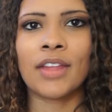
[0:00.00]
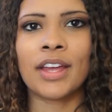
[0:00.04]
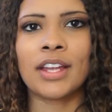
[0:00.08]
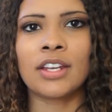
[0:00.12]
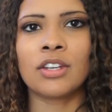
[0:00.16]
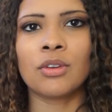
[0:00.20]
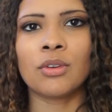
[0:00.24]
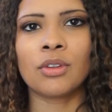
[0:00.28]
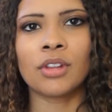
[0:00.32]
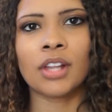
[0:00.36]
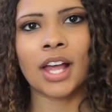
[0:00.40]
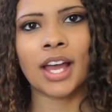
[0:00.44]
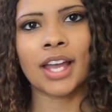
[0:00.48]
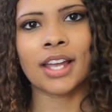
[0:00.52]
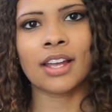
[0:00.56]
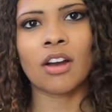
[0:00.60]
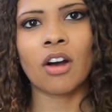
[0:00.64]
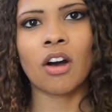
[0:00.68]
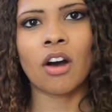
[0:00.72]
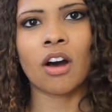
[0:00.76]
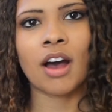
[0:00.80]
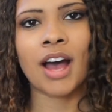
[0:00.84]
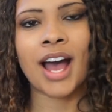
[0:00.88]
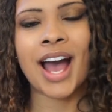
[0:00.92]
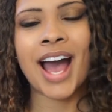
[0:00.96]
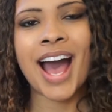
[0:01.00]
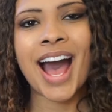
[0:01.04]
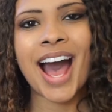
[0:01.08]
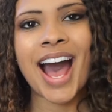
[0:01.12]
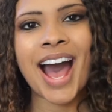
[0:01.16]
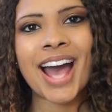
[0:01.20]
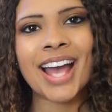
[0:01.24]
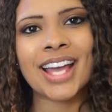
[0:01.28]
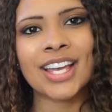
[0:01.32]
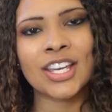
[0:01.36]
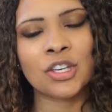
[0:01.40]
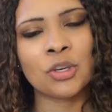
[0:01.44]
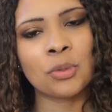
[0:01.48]
They do like
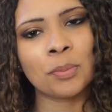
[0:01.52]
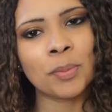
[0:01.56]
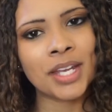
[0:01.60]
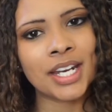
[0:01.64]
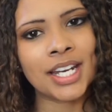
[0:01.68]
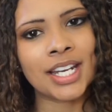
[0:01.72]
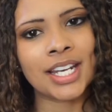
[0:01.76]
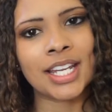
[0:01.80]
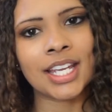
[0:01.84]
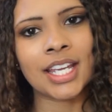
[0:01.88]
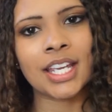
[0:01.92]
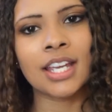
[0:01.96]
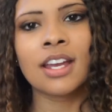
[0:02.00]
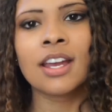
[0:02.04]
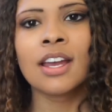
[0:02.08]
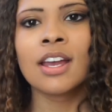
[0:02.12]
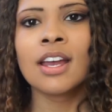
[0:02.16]
high humidity,